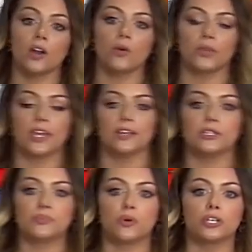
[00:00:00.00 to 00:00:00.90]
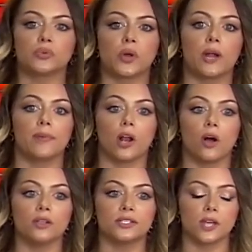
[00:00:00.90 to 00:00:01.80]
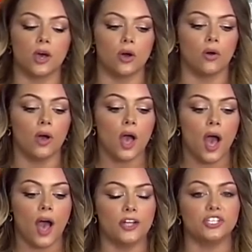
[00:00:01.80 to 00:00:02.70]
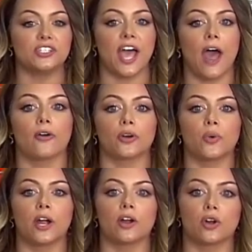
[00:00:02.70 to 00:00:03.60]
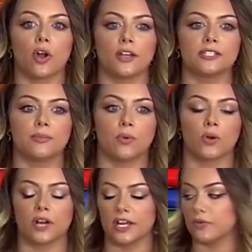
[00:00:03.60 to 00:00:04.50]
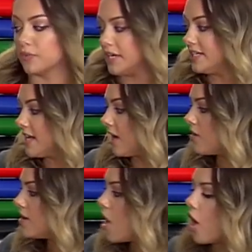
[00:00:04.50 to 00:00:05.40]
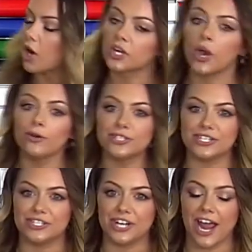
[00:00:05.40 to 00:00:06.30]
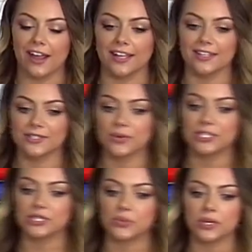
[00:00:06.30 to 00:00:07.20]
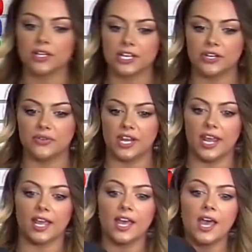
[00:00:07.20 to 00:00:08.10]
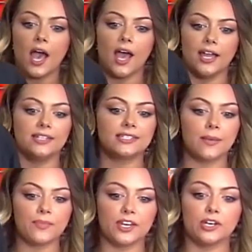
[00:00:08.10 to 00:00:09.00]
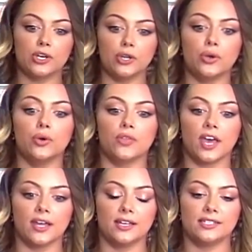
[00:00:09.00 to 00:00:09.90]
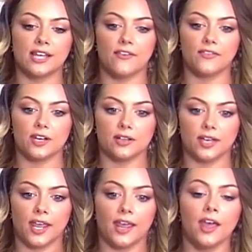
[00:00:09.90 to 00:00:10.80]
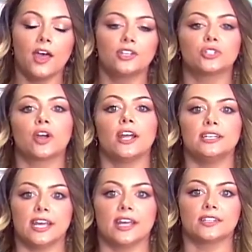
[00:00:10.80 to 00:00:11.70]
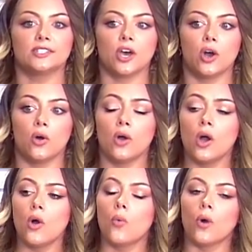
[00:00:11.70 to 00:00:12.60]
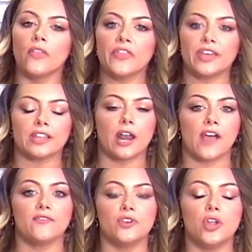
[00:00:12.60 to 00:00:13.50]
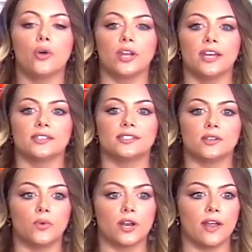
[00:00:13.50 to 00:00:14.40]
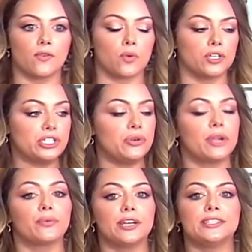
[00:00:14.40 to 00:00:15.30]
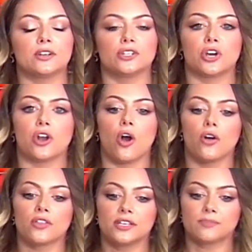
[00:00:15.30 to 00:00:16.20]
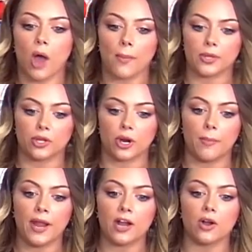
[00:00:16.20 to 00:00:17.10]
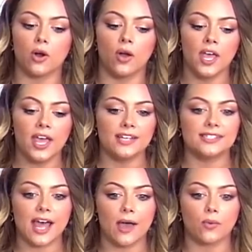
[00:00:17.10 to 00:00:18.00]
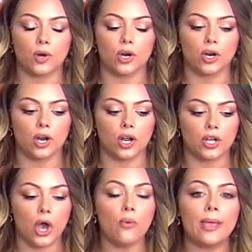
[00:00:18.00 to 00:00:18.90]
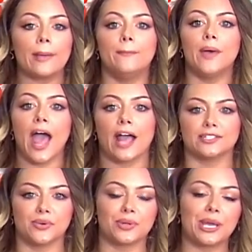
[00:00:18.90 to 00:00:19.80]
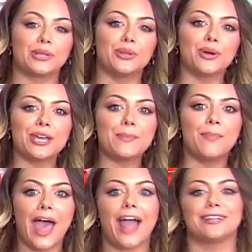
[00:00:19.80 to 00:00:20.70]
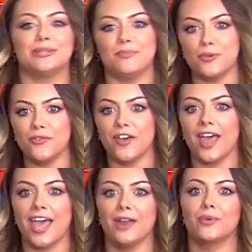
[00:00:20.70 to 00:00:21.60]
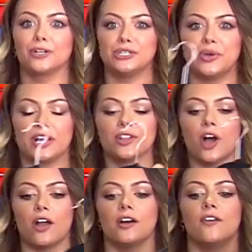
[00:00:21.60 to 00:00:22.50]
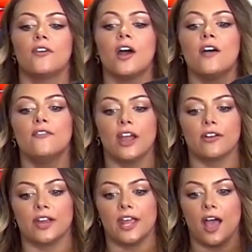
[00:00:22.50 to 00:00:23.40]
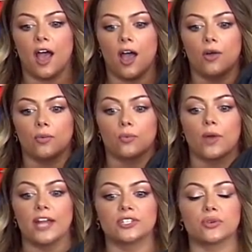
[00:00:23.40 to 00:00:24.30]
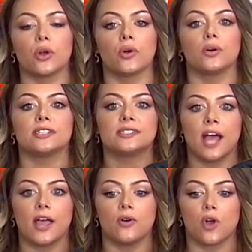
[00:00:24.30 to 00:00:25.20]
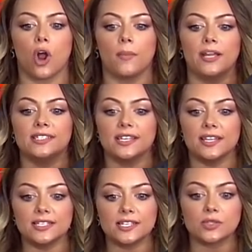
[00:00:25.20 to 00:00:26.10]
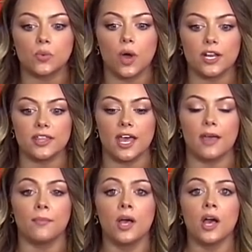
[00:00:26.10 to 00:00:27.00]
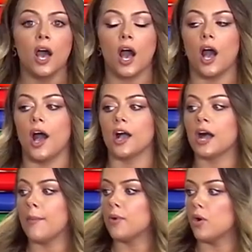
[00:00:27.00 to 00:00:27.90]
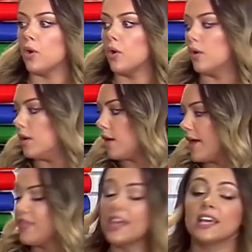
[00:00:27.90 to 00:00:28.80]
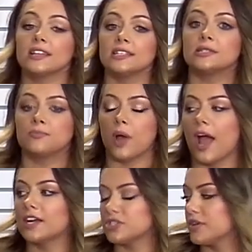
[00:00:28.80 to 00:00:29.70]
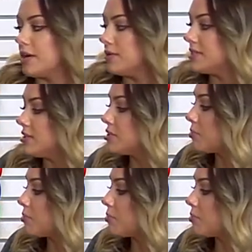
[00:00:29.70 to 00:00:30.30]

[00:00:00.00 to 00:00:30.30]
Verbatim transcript: not only in sportswear but also just outerwear across the board in retail are coaches jackets, which is really unique and something new that is definitely trending. So one thing that I've noticed whenever we're doing research on all this popular apparel is that we're going back. So we're like looking back to move ahead. We're doing a lot of very retro style garments, and this is one of them. A couple, I think in this, actually it was the